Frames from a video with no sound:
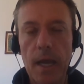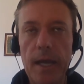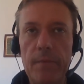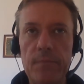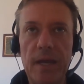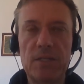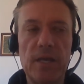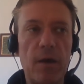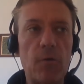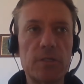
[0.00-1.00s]
I
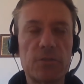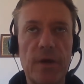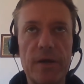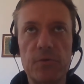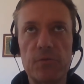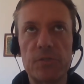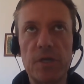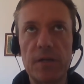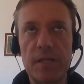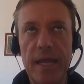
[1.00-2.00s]
always try to
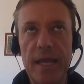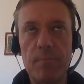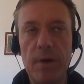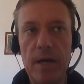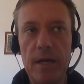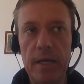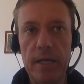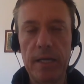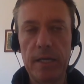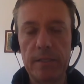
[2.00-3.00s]
start the day
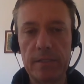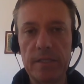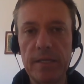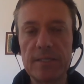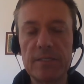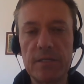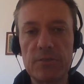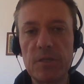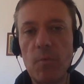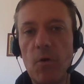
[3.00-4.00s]
by listening to
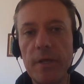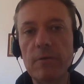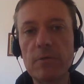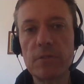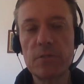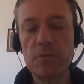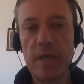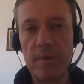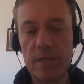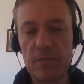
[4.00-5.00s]
some audios to
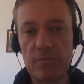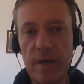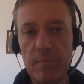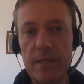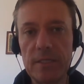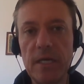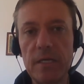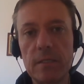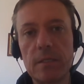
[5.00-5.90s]
get me into the right mindset,